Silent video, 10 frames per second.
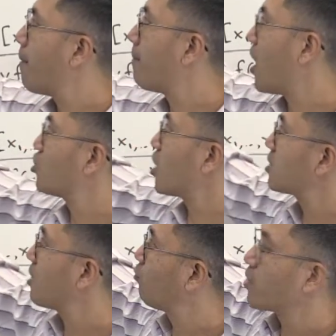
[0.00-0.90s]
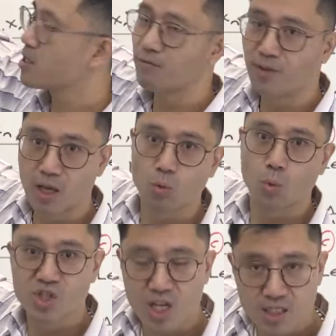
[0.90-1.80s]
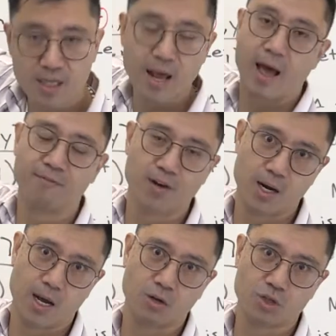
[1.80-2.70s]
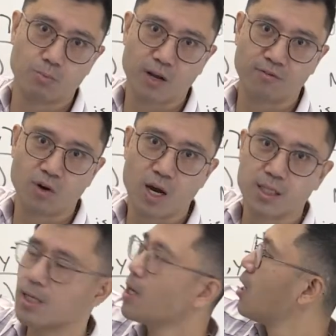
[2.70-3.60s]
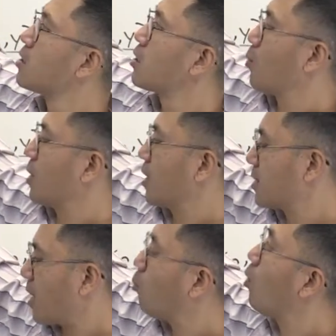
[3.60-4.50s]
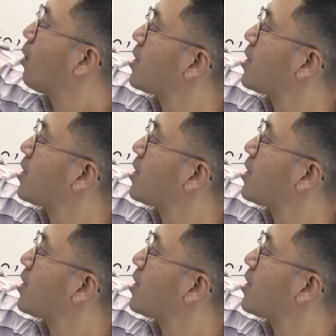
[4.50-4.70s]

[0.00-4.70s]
bijective with this v, which is an affine algebraic variety. So we can say, well,